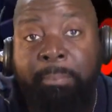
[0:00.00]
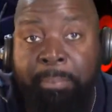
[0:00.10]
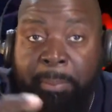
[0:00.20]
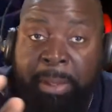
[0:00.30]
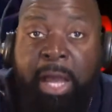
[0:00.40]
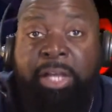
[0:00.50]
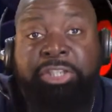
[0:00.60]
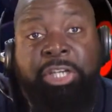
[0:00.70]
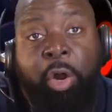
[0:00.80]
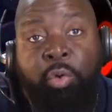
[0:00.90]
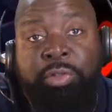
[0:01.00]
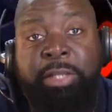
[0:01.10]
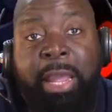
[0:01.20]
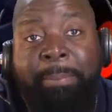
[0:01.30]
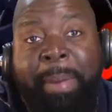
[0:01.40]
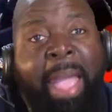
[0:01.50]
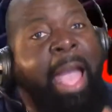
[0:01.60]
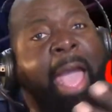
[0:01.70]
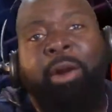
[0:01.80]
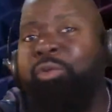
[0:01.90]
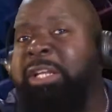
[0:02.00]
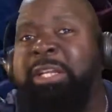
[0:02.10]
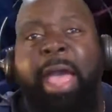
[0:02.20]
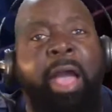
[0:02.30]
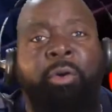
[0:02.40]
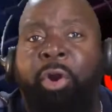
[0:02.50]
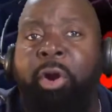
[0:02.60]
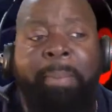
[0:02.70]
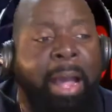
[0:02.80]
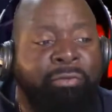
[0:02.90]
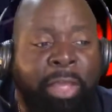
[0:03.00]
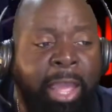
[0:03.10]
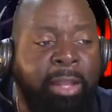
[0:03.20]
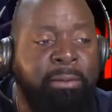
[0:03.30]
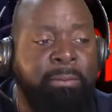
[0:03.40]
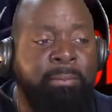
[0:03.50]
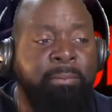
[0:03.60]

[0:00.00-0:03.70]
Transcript: But because she don't say it back, I don't need to hound her about that.